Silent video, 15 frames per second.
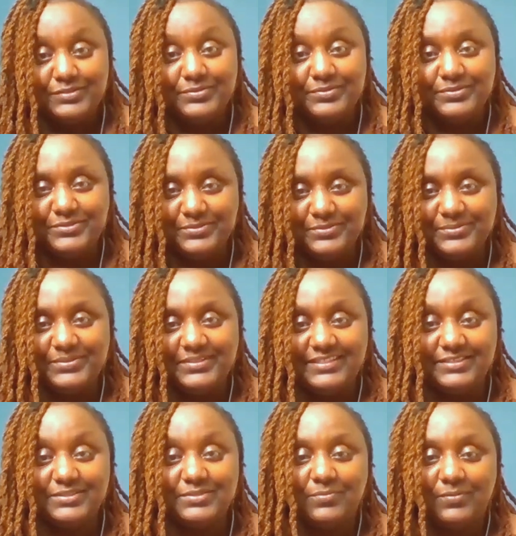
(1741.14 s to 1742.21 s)
to do
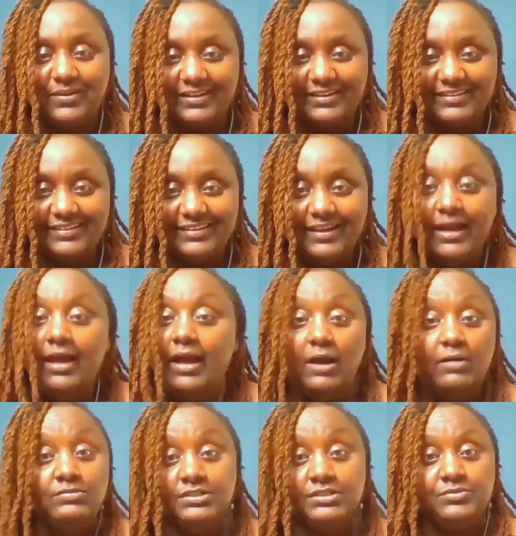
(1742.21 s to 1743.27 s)
this work. I
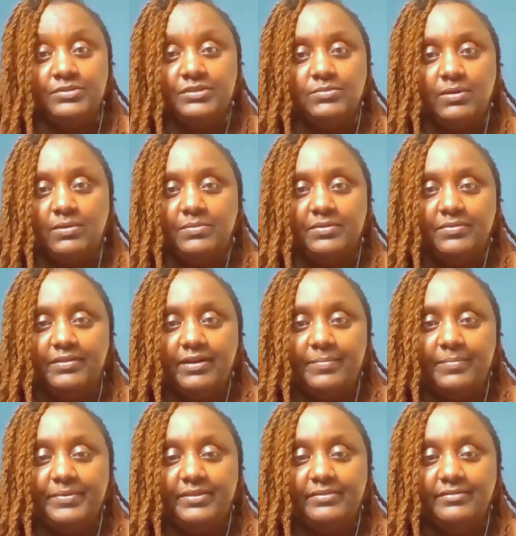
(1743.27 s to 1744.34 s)
wouldn't do this work without
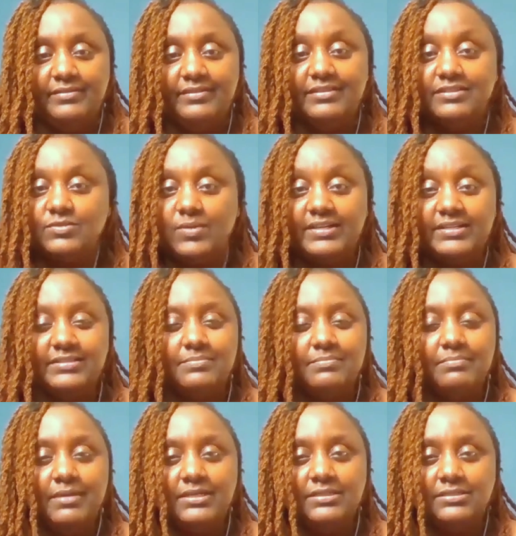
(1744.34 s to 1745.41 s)
therapy. This work is
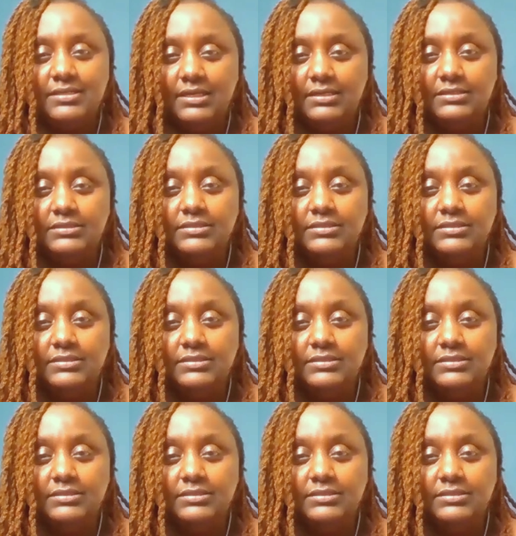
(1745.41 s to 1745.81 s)
mentally